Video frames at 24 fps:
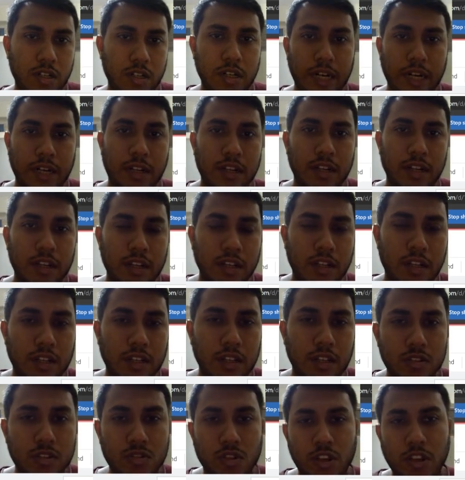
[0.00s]
right?
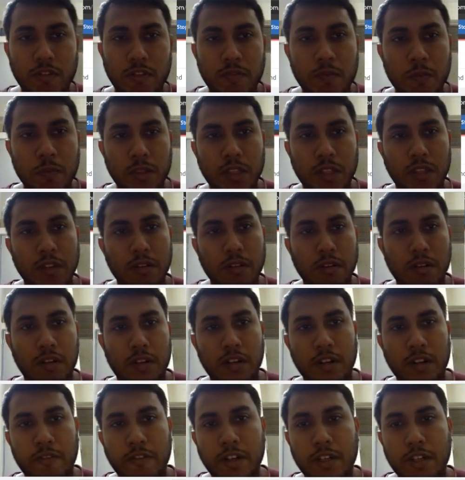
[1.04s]
So if
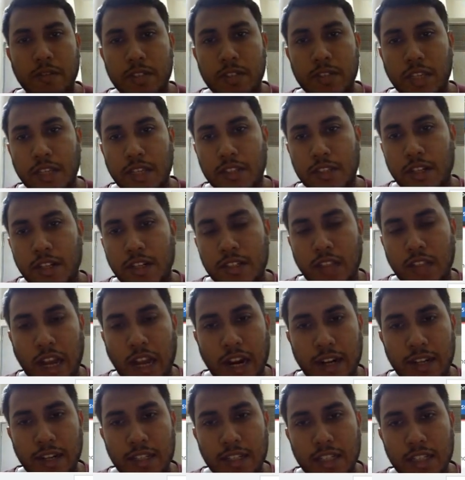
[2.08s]
it says it is
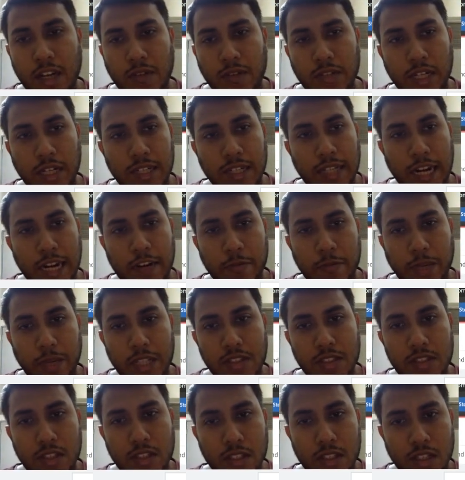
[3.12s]
undiscounted, that
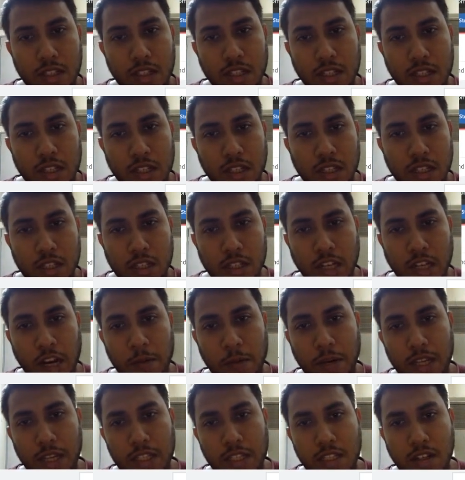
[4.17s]
means
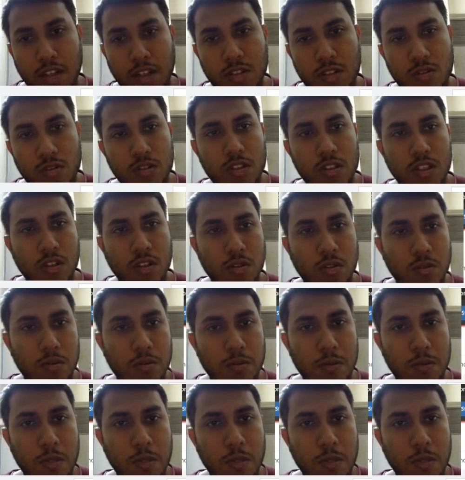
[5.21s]
gamma is equals to 0.